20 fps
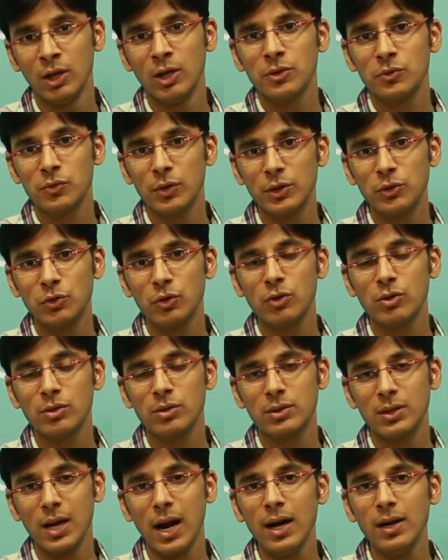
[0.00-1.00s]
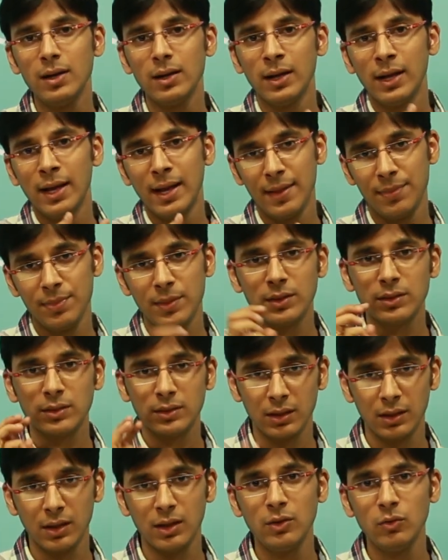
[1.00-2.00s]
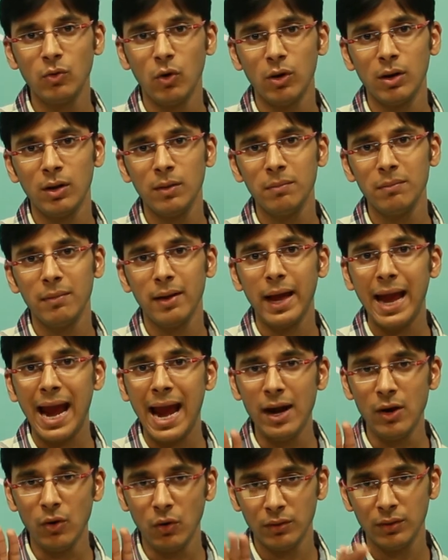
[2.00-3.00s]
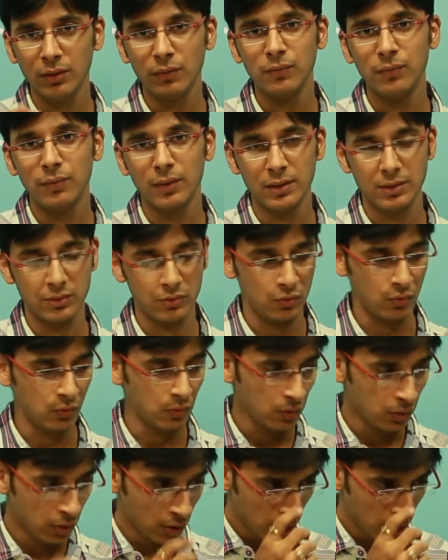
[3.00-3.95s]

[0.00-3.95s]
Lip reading: So it should start in the third column and on the first row.